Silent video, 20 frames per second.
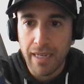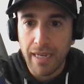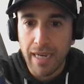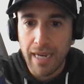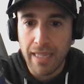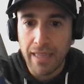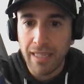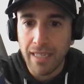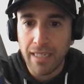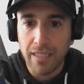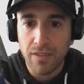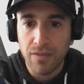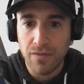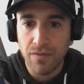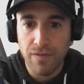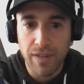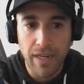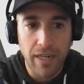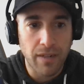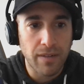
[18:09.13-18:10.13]
I think it's
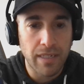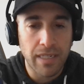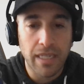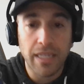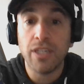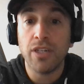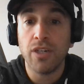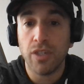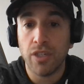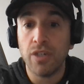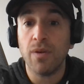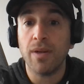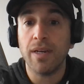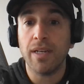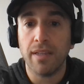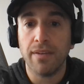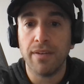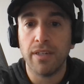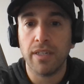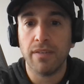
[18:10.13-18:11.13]
very, you know
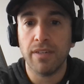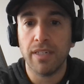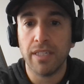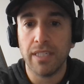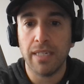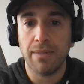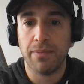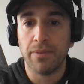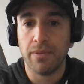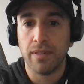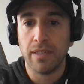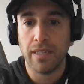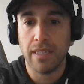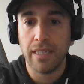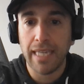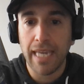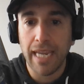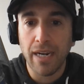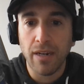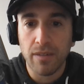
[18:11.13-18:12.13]
what, I'll give an example.
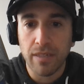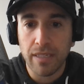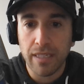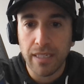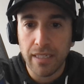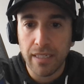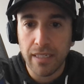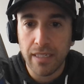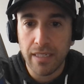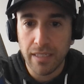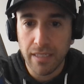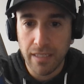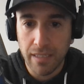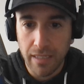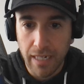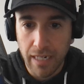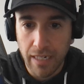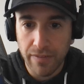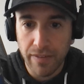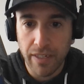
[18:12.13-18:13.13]
Gary
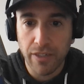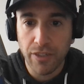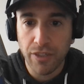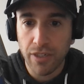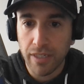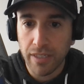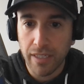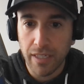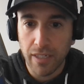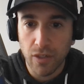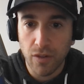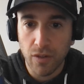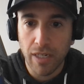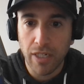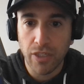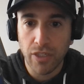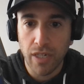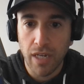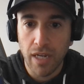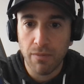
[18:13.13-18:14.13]
Vaynerchuk did a
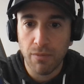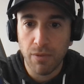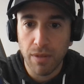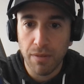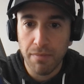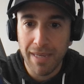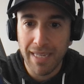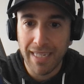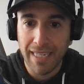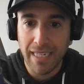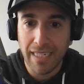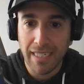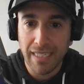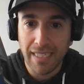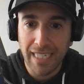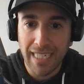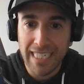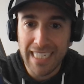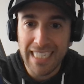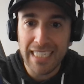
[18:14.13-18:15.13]
great job with making
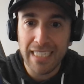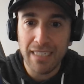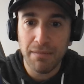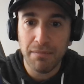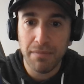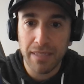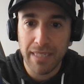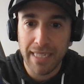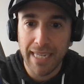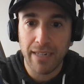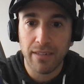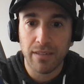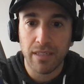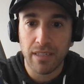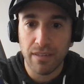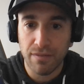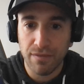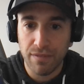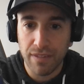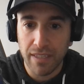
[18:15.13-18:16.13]
Team
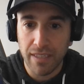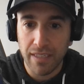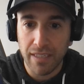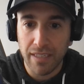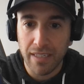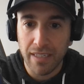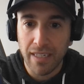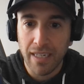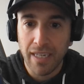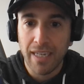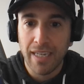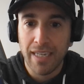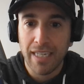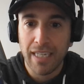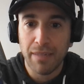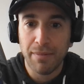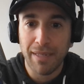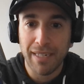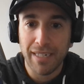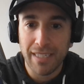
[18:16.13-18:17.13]
Gary V.
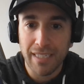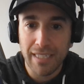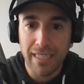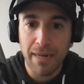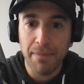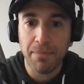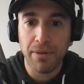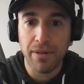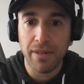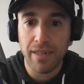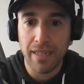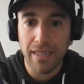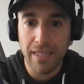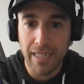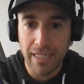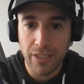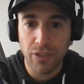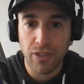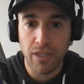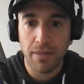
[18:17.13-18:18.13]
He made a separate
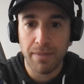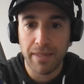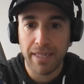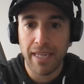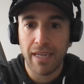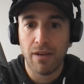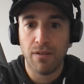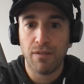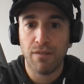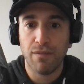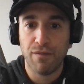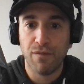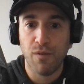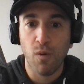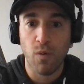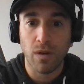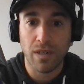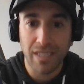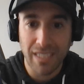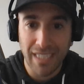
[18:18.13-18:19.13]
Instagram account
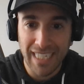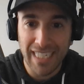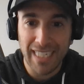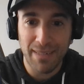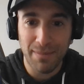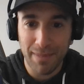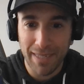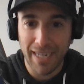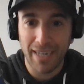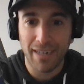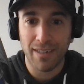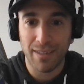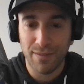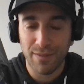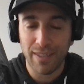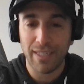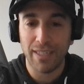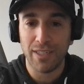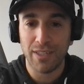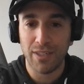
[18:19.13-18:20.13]
for Team Gary
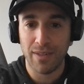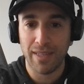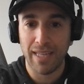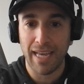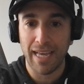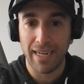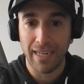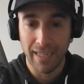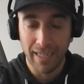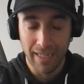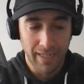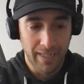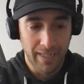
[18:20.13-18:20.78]
V so that,